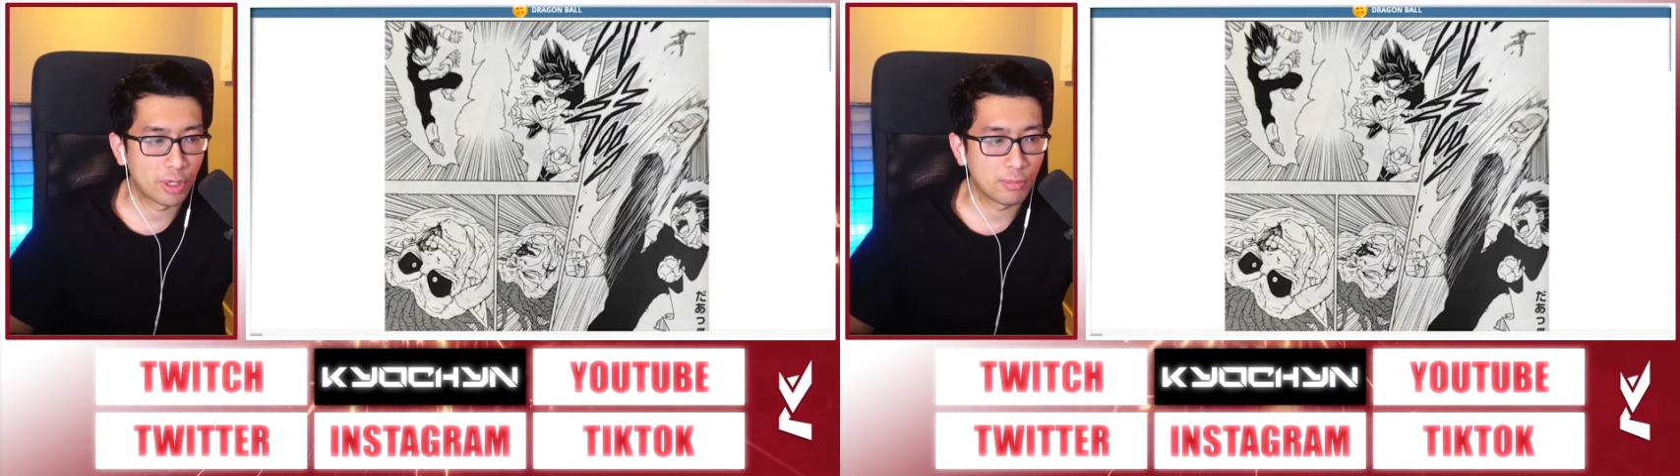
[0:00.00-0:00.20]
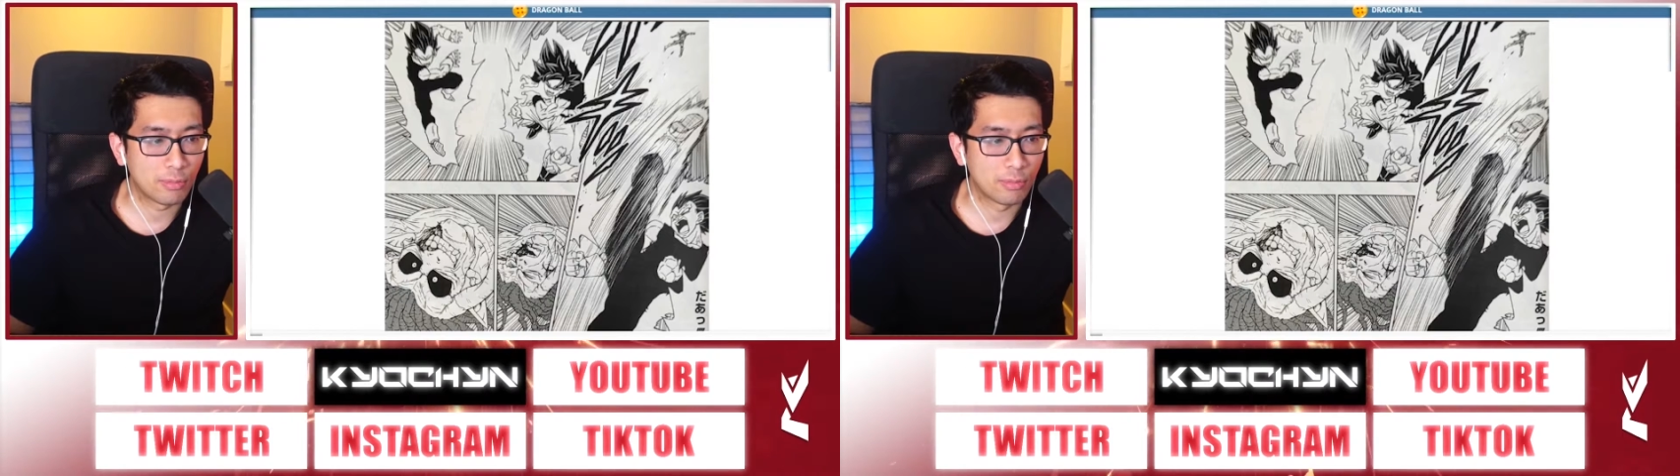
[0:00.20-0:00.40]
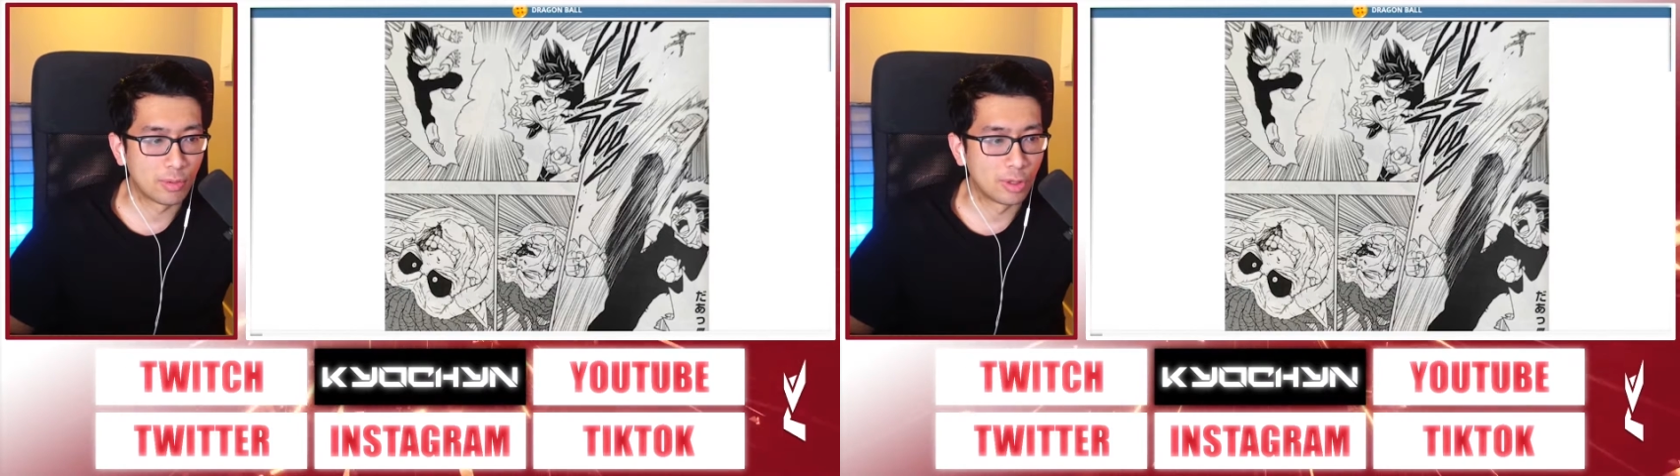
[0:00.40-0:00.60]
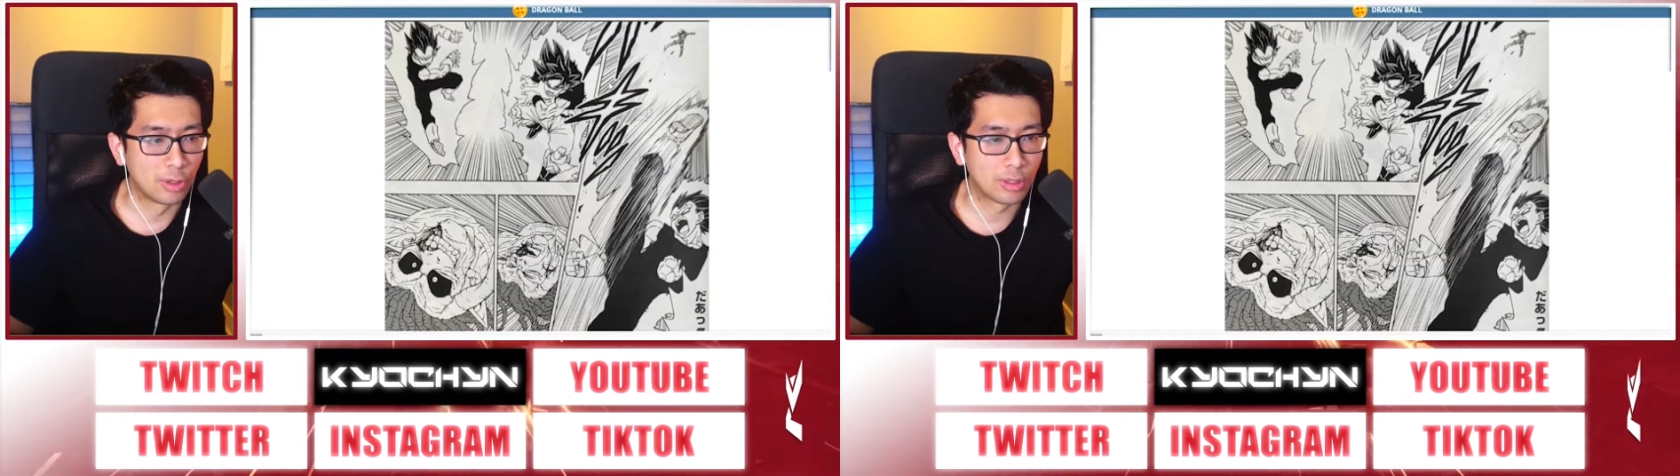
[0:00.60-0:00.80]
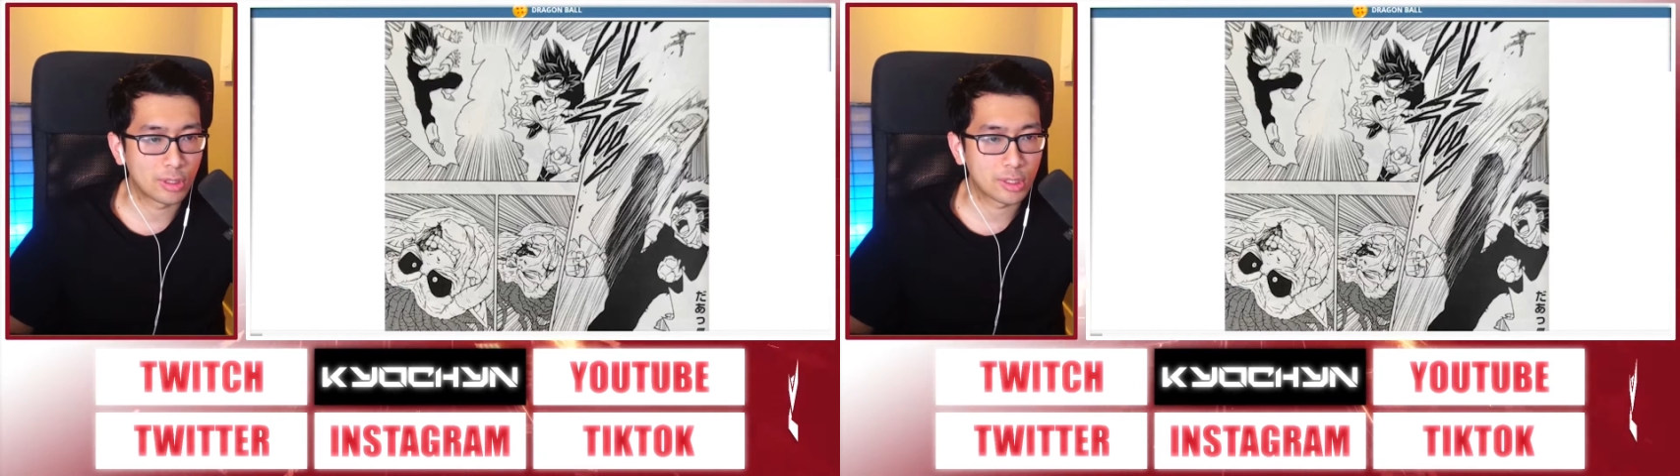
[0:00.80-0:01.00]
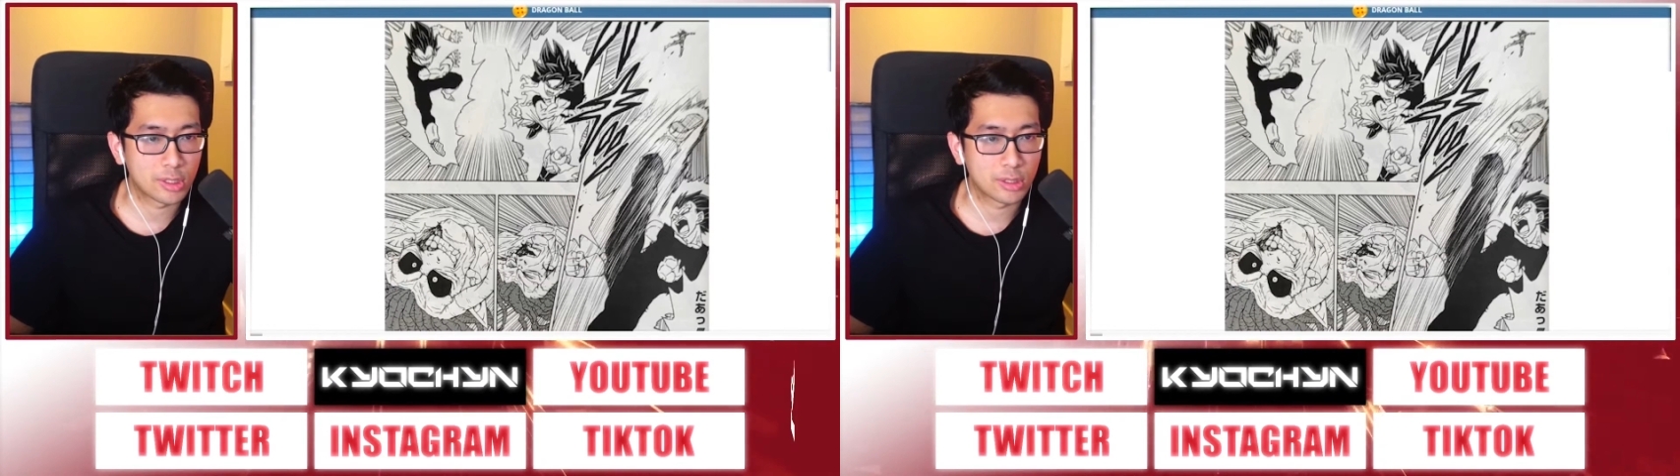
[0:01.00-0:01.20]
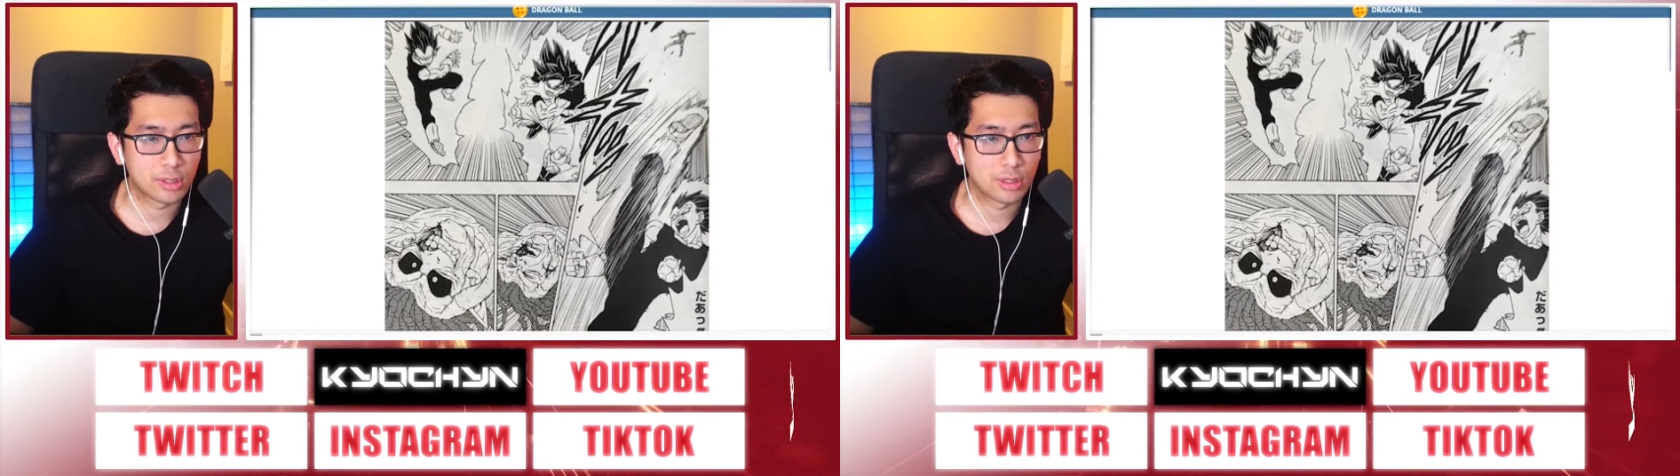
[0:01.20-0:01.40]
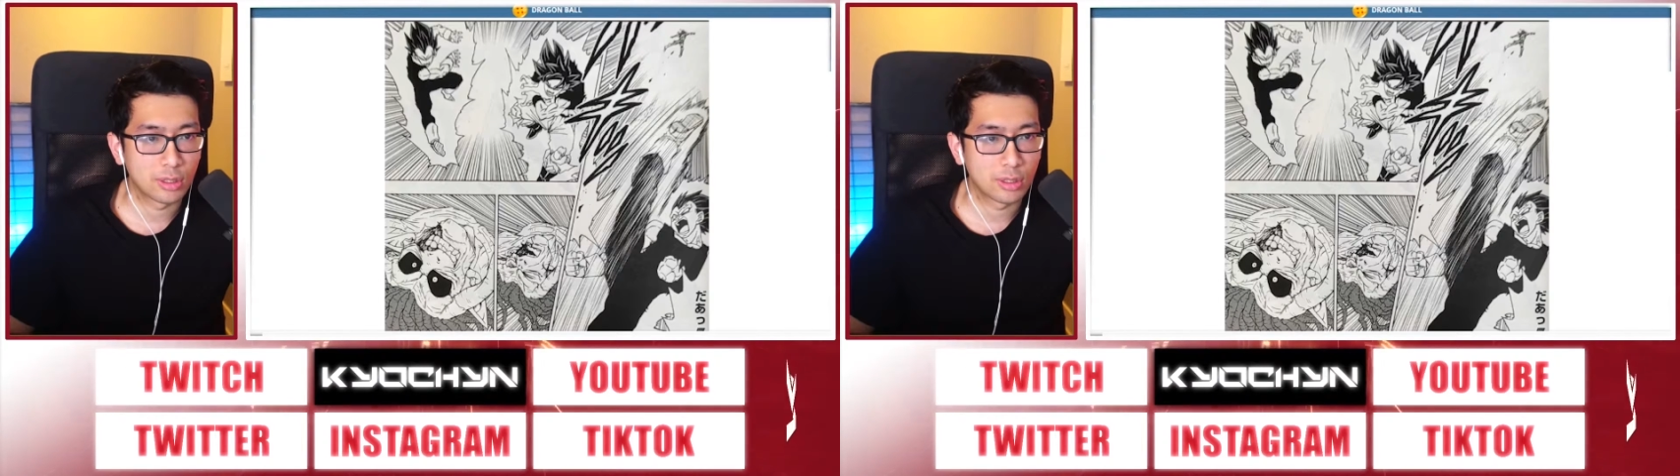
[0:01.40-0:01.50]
up looks